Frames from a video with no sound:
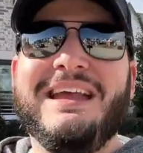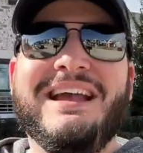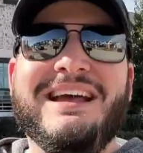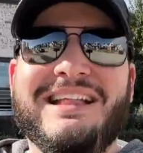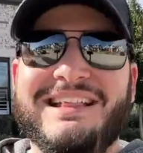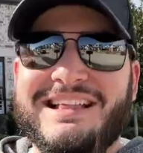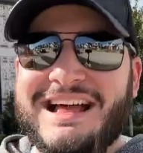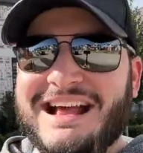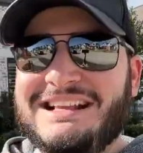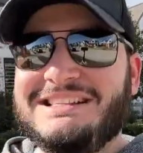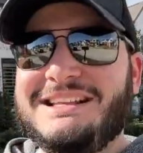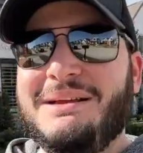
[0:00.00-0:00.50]

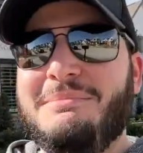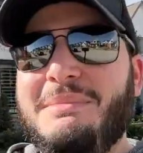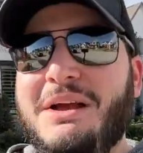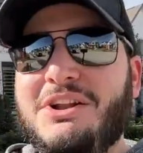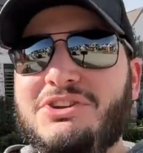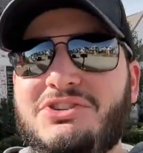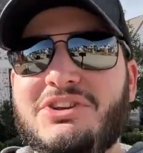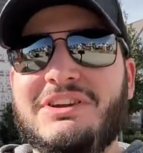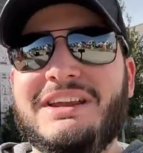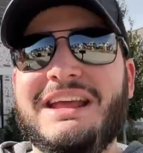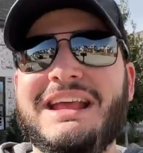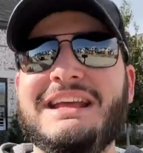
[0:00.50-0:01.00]
as I
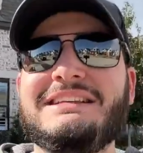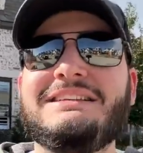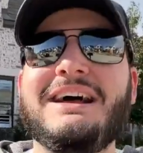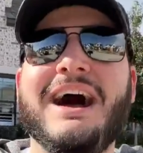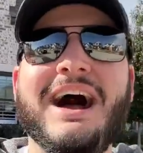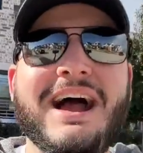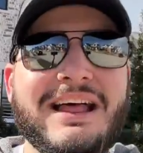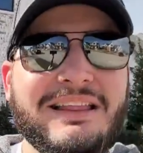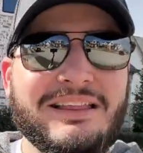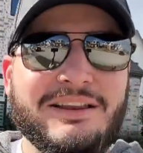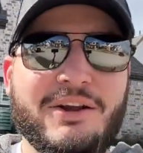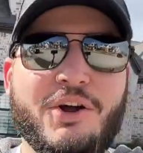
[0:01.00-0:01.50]
mentioned, is
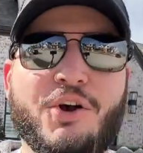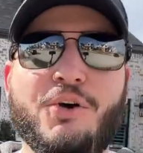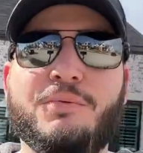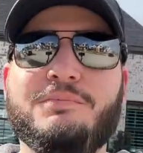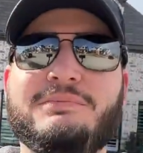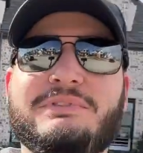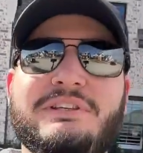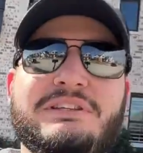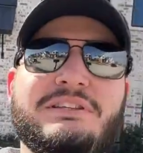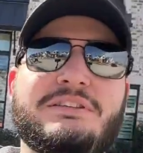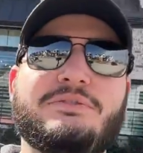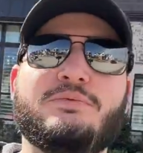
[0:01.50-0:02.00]
Highland Homes.
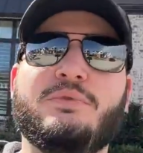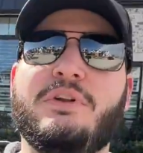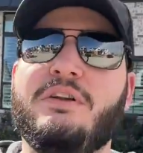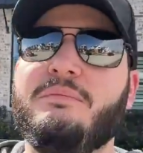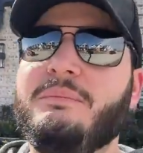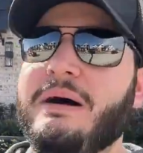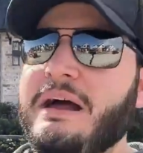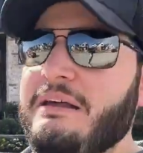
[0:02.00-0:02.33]
This is one of my